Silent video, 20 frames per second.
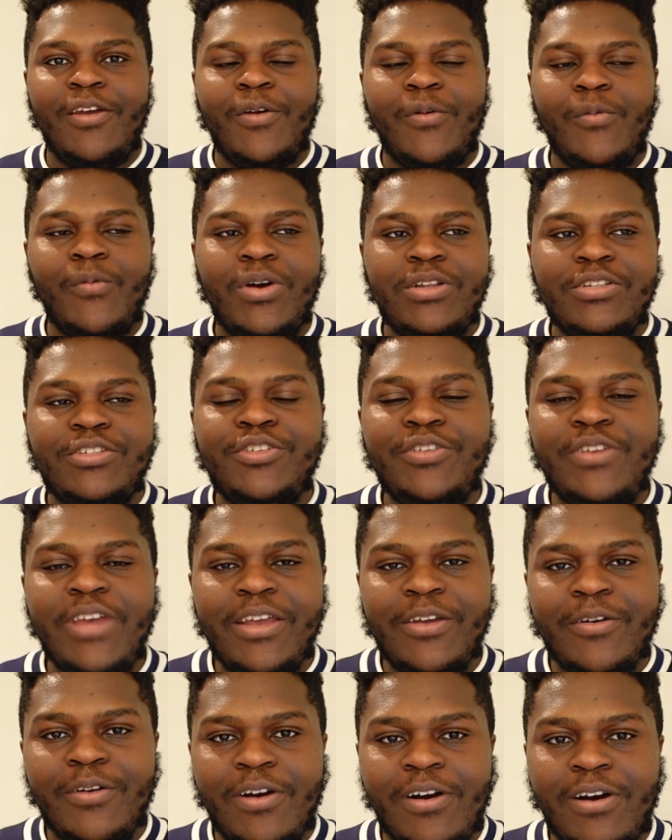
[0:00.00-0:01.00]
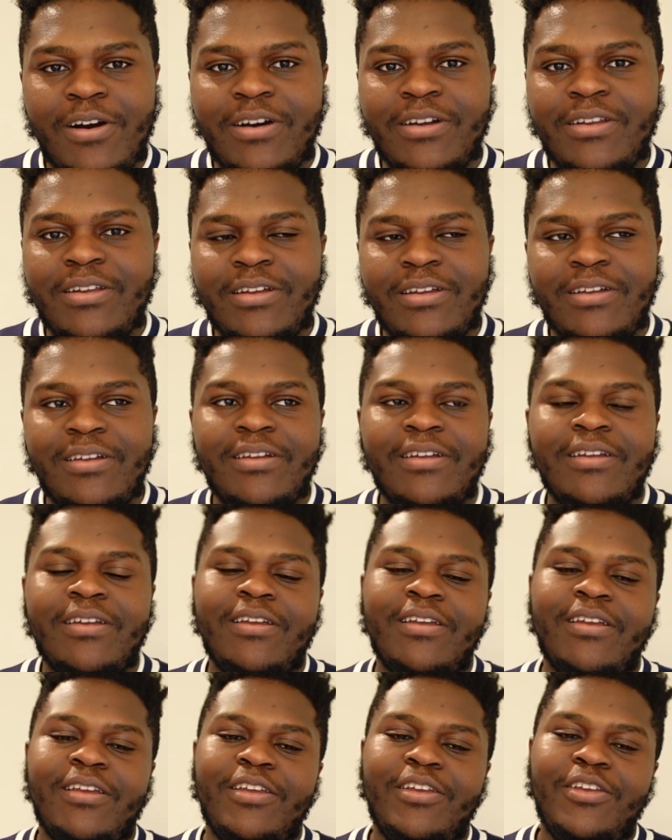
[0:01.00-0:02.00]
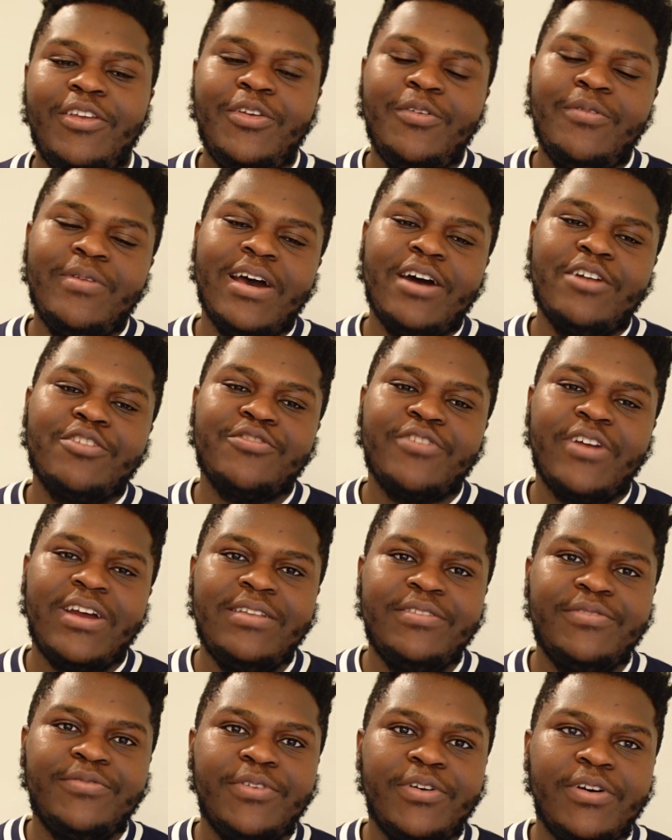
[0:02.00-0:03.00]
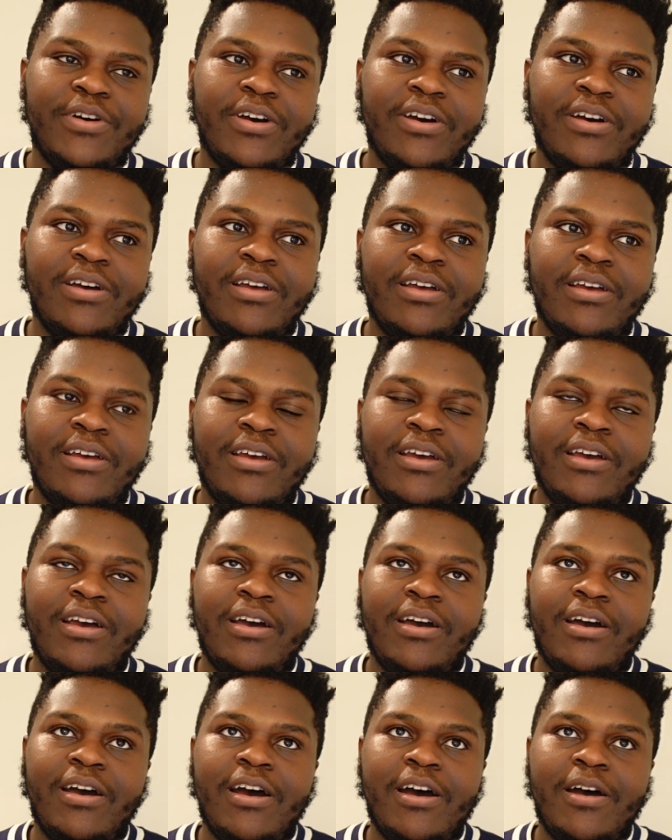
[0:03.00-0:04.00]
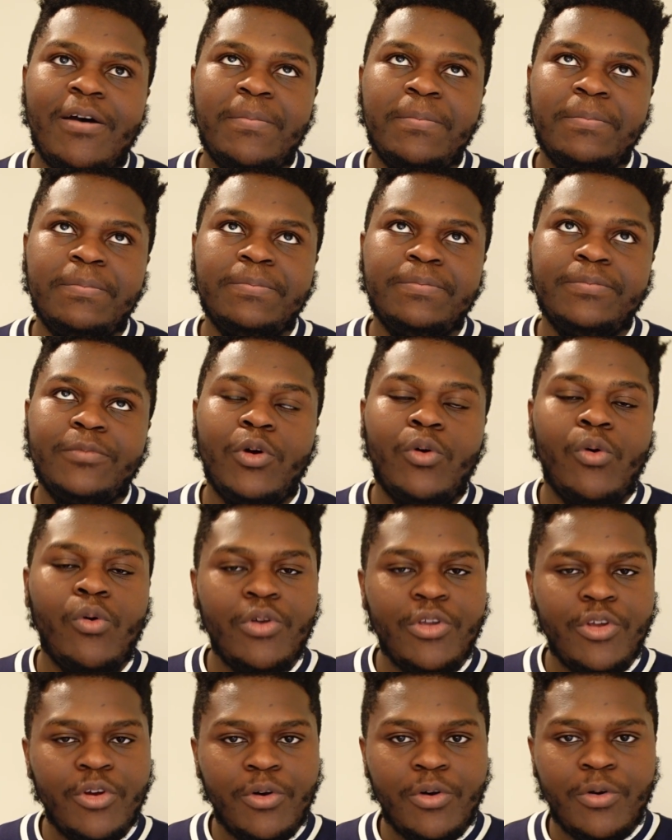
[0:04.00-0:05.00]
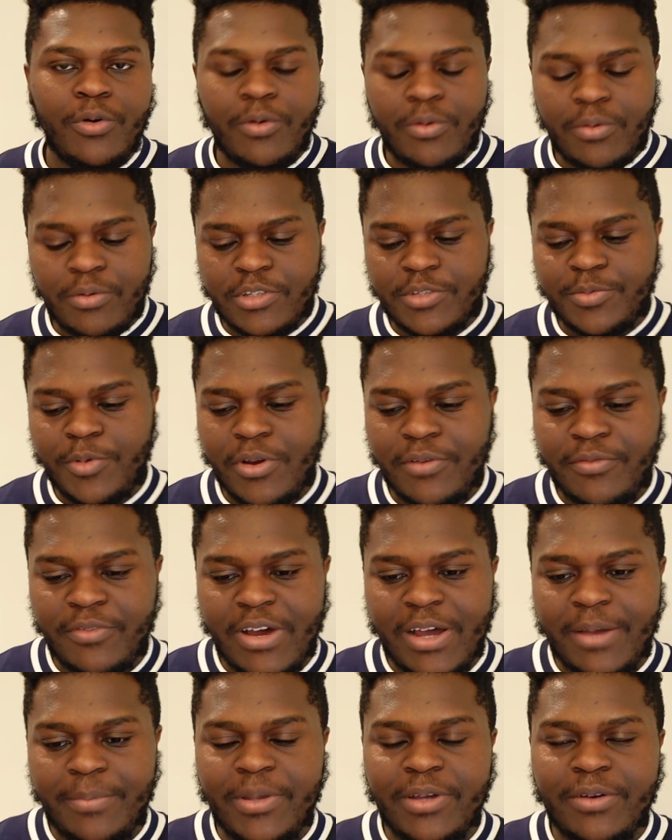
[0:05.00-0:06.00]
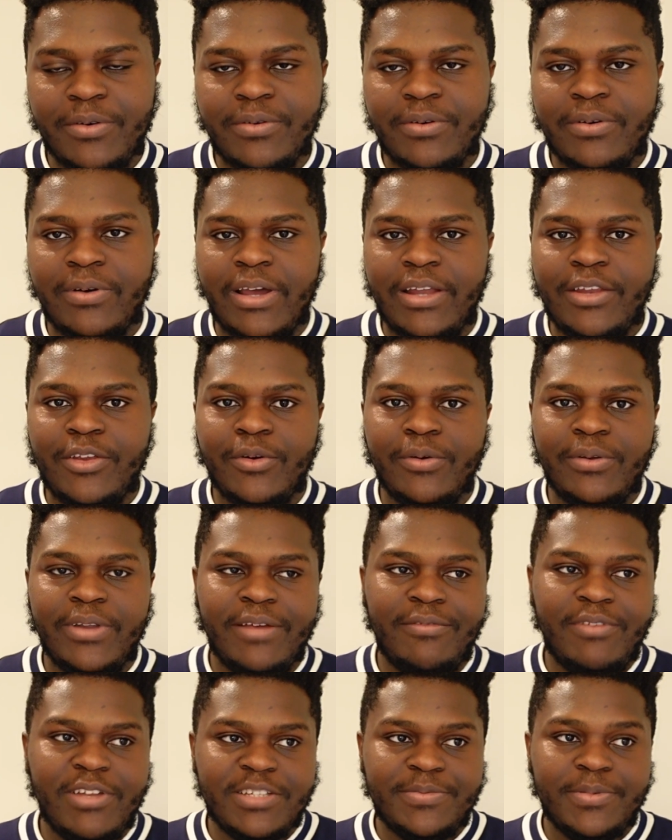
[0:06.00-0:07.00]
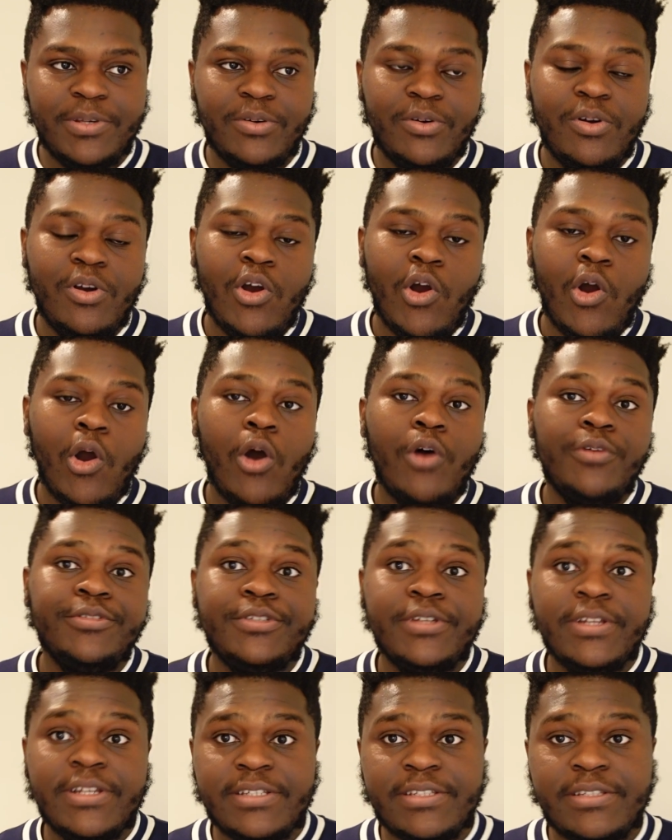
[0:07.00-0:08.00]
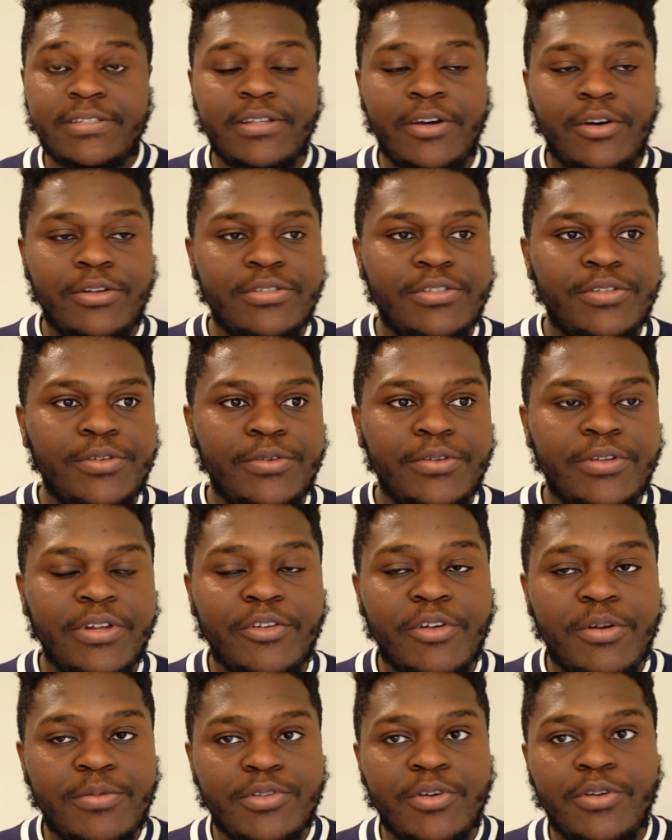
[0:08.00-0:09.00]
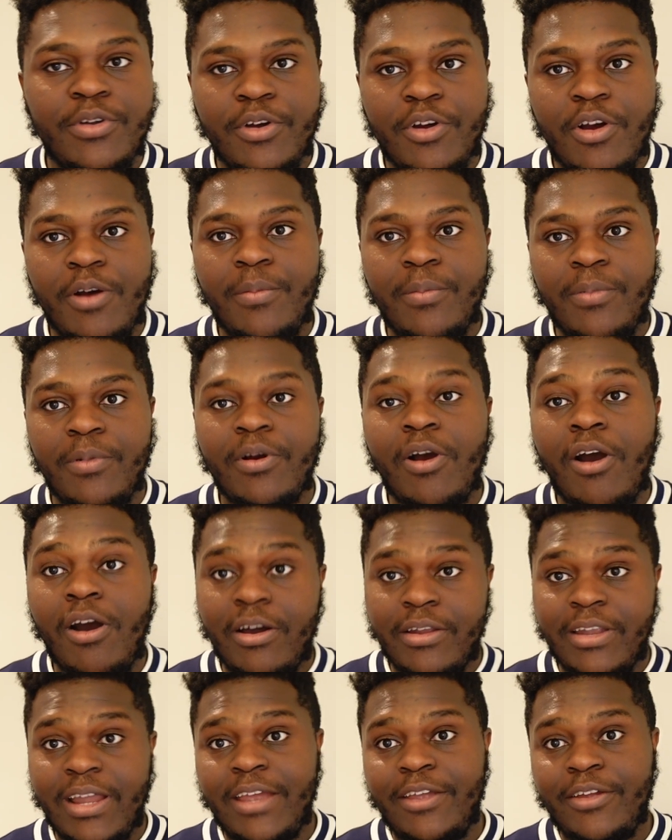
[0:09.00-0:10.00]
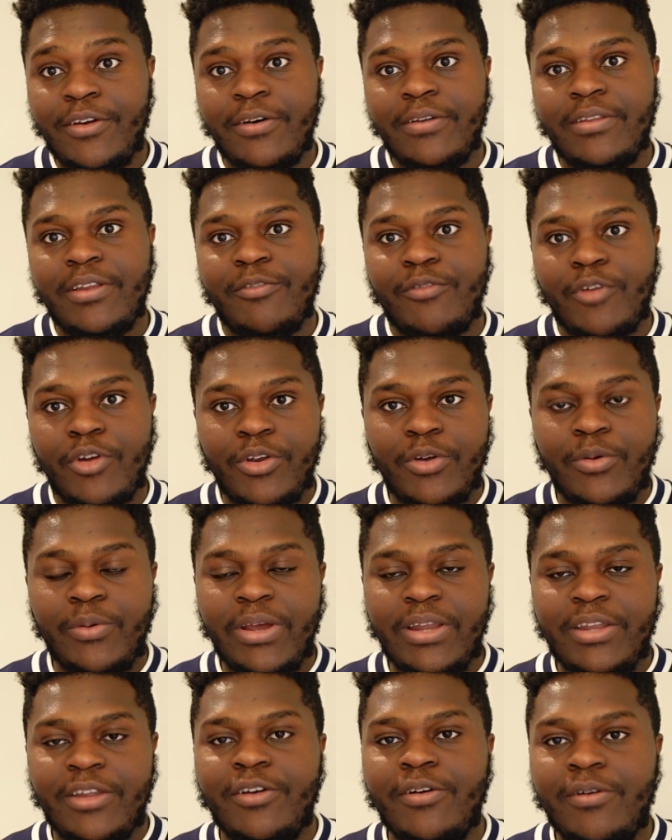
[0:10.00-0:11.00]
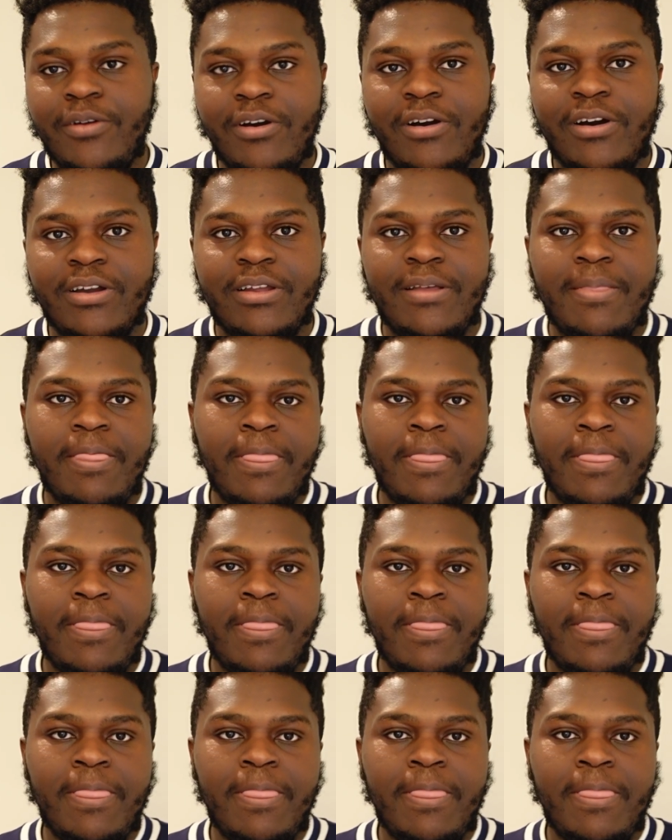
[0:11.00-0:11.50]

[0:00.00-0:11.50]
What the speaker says: Once you get your card, you now transfer all your Spotify bill and your Netflix bill onto the crypto.com card that you got, the Royal Indigo card.